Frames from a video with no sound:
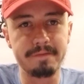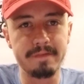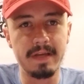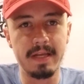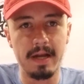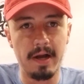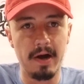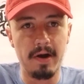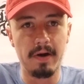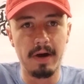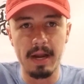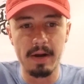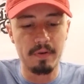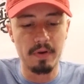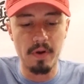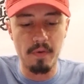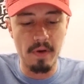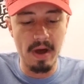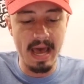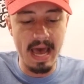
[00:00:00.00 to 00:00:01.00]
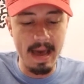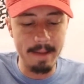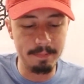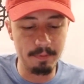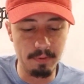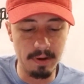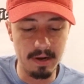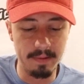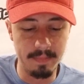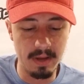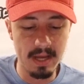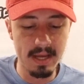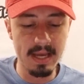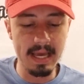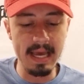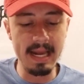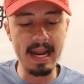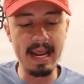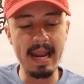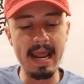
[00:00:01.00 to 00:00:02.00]
You know, I don't know what happened with him.
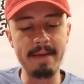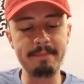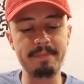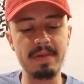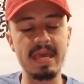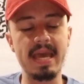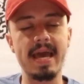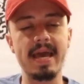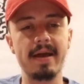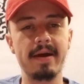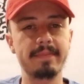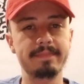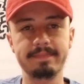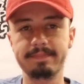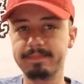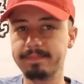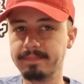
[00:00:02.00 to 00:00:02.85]
And then NBA,